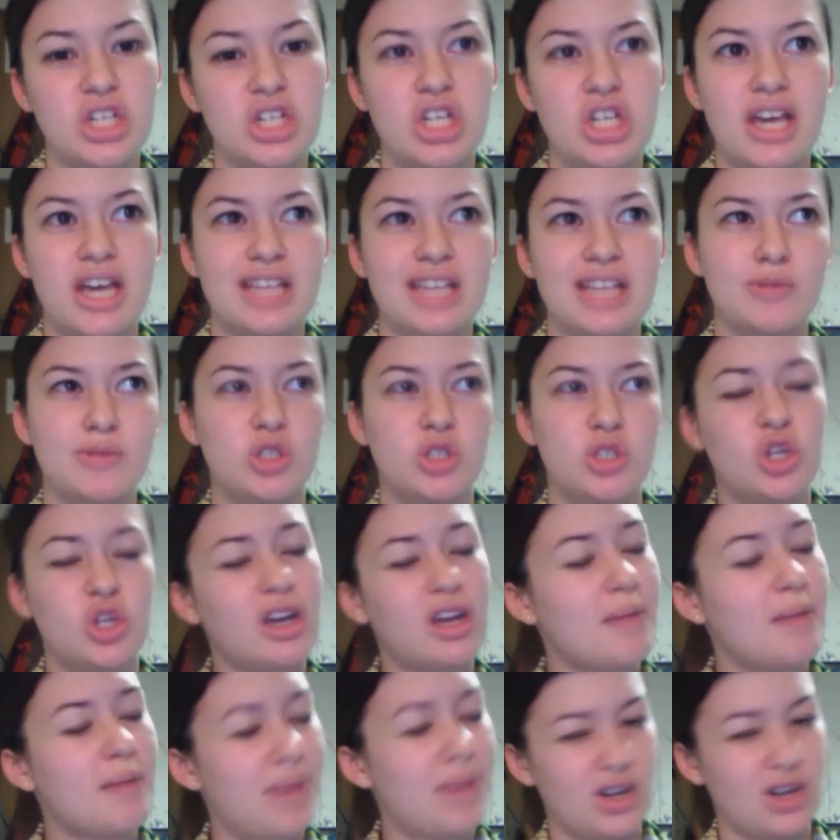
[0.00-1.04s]
she has been
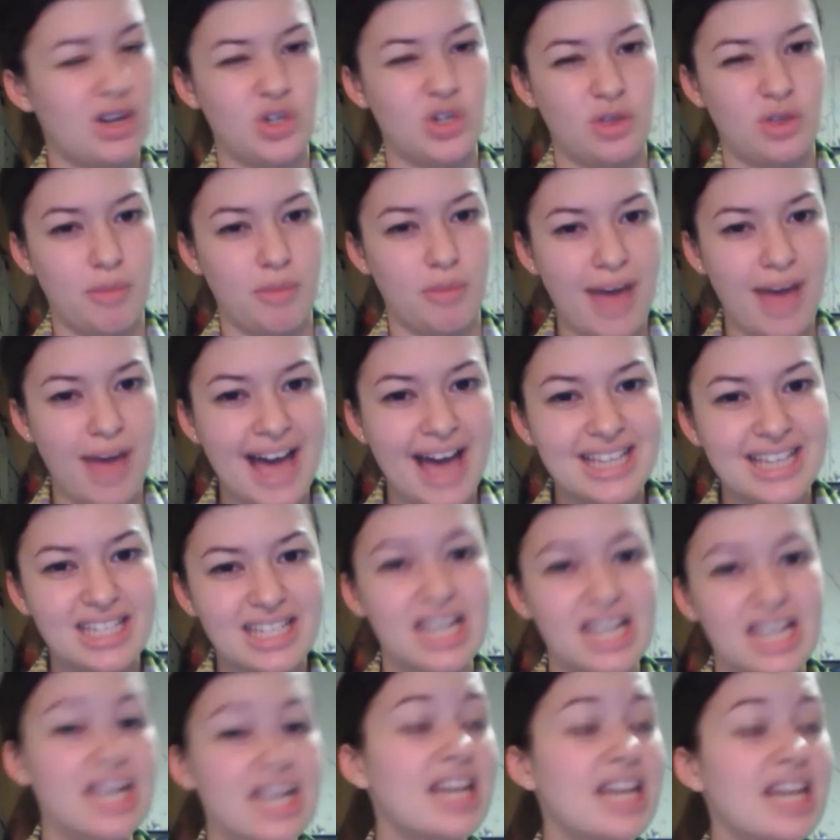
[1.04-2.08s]
compared to in the past,
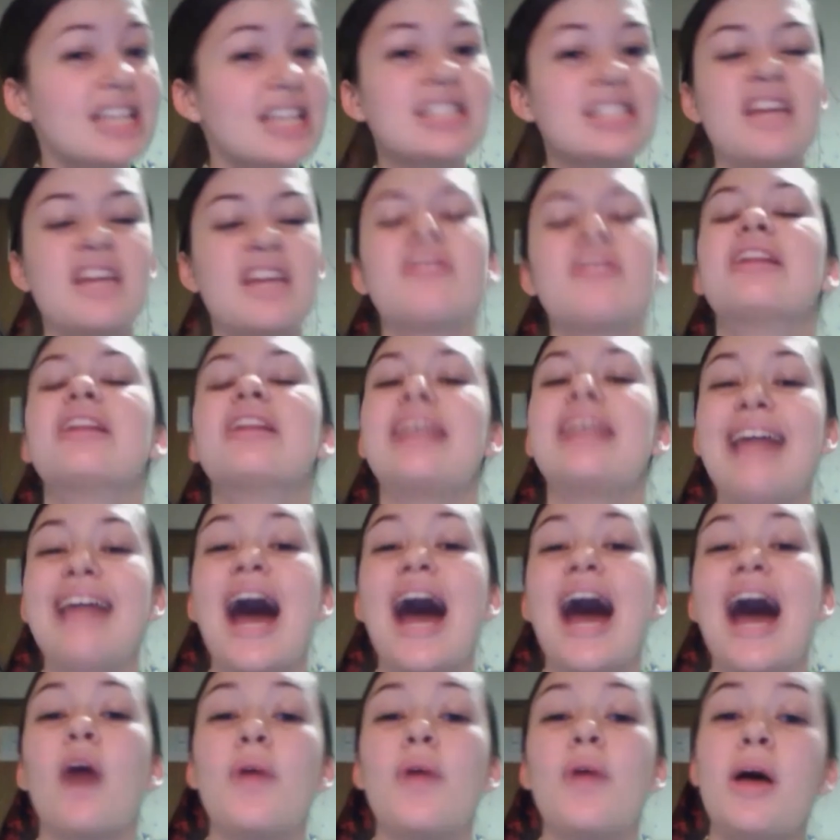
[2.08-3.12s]
it is definitely
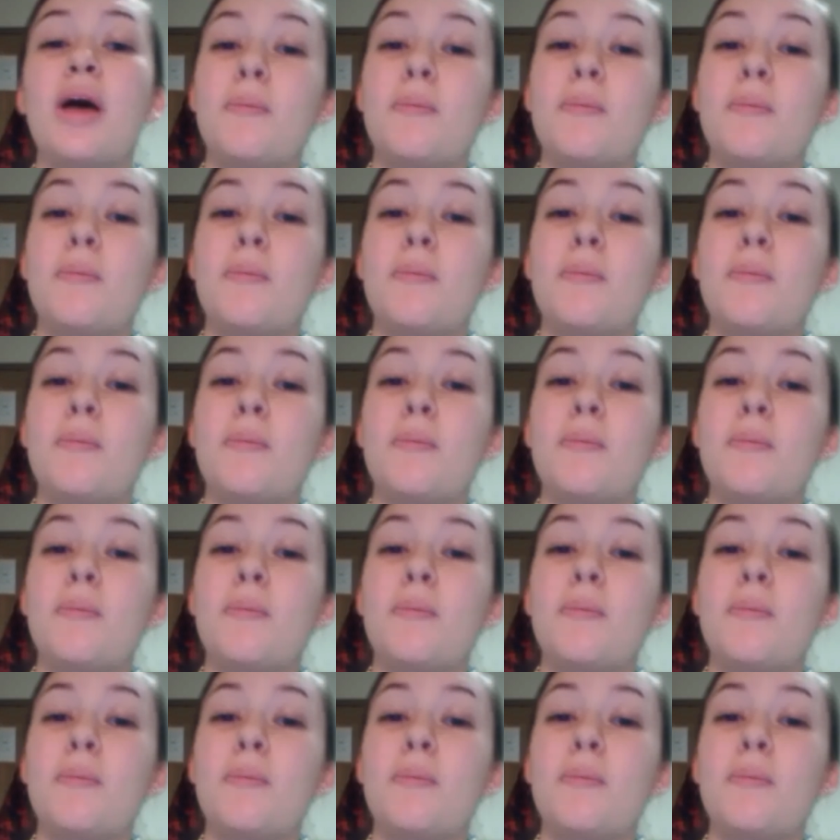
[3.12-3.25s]
now,